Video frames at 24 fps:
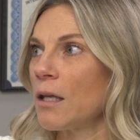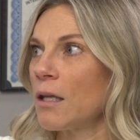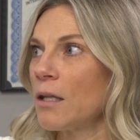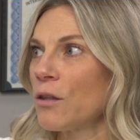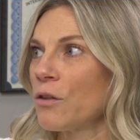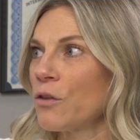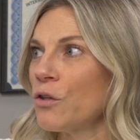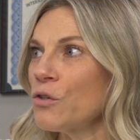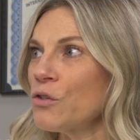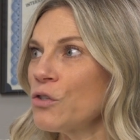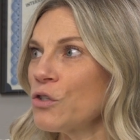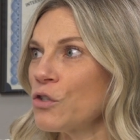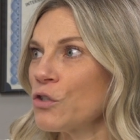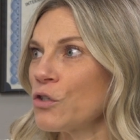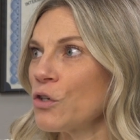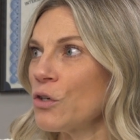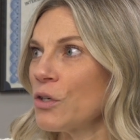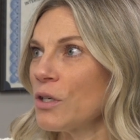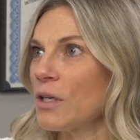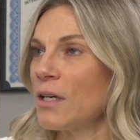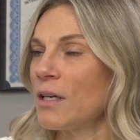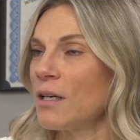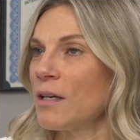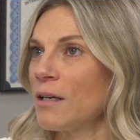There's
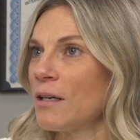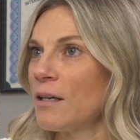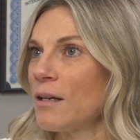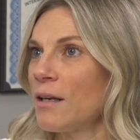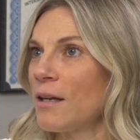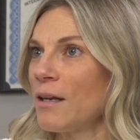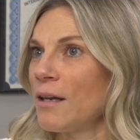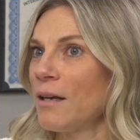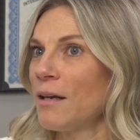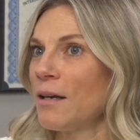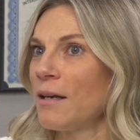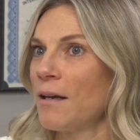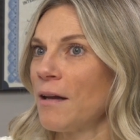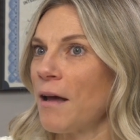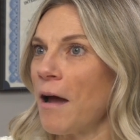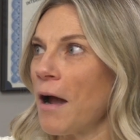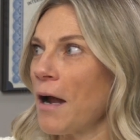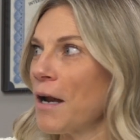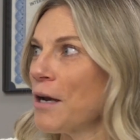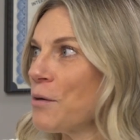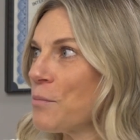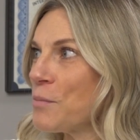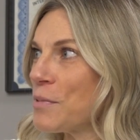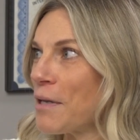certain
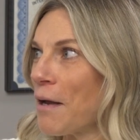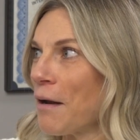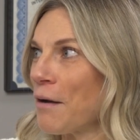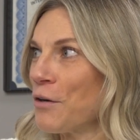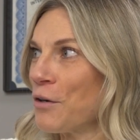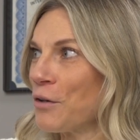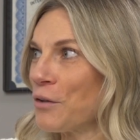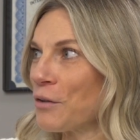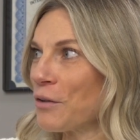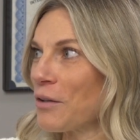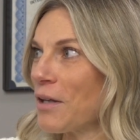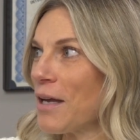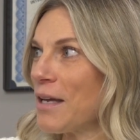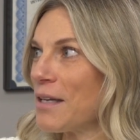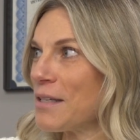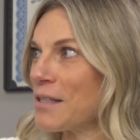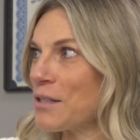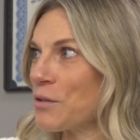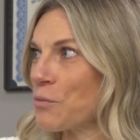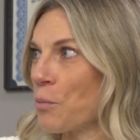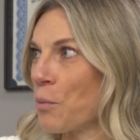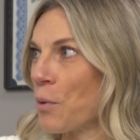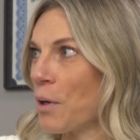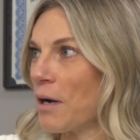items on your
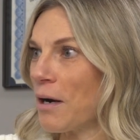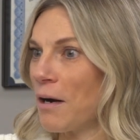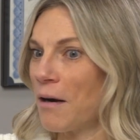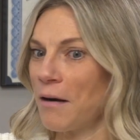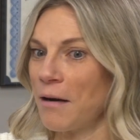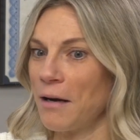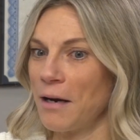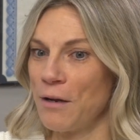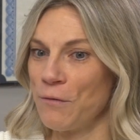list where